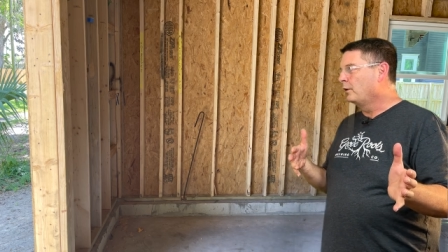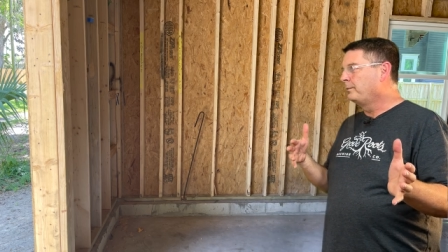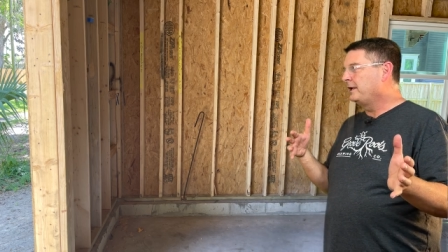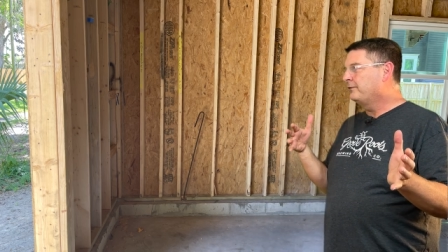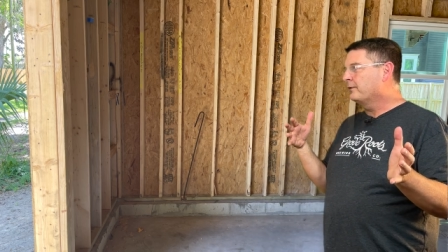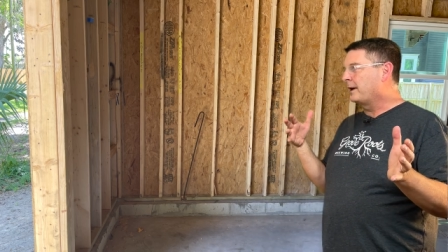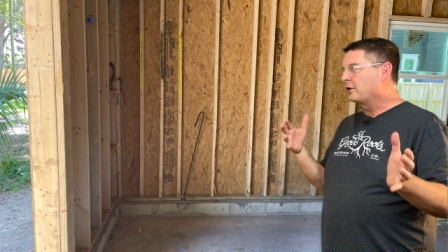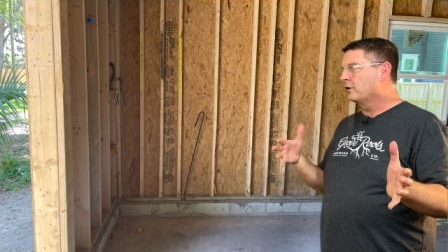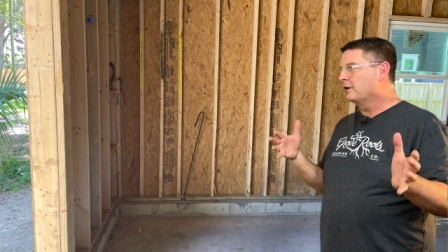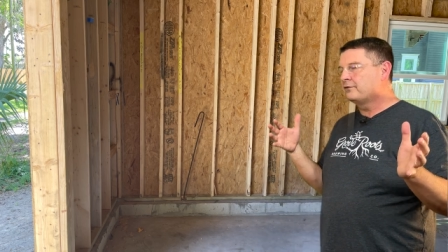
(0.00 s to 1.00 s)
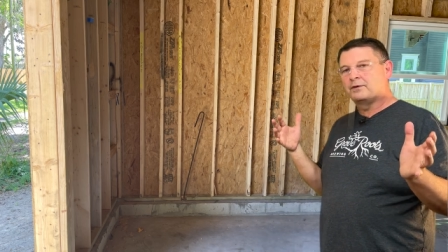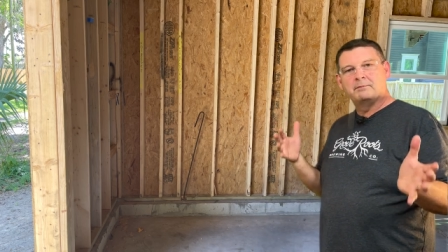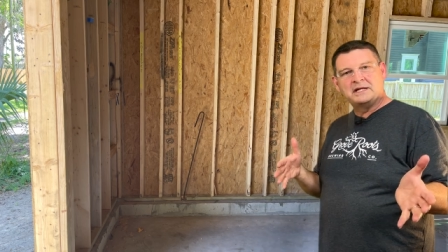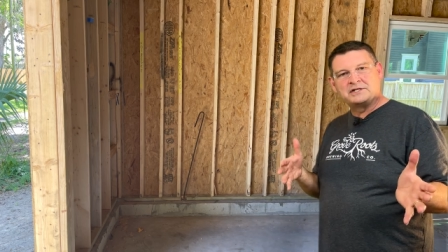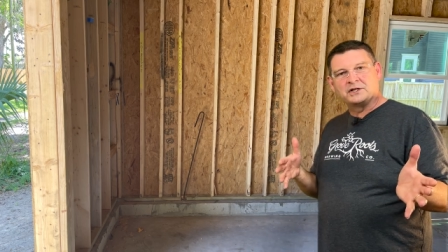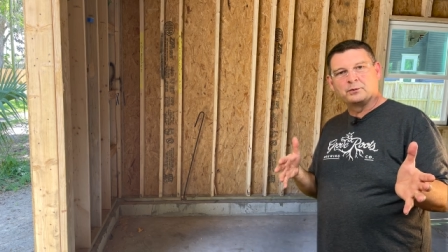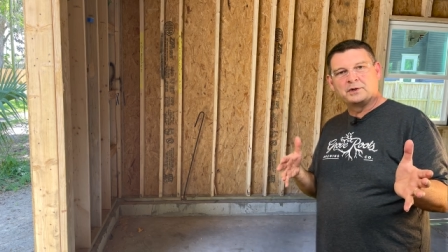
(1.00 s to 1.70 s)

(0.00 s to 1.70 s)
will be for my current fermenter,